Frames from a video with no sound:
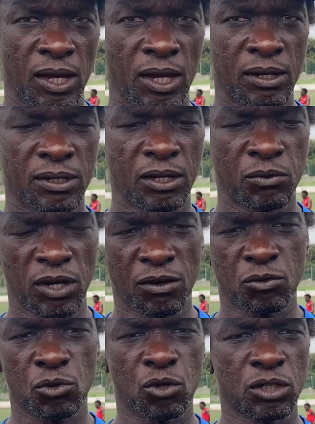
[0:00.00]
and then we
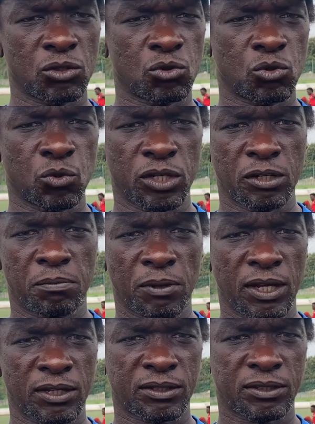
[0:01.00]
have to cut it to 20
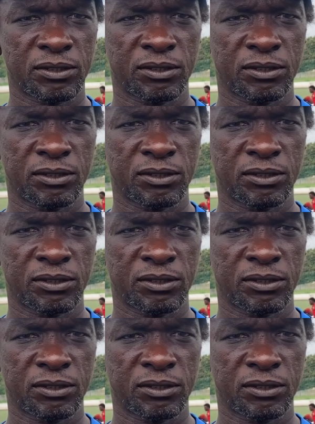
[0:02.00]
players.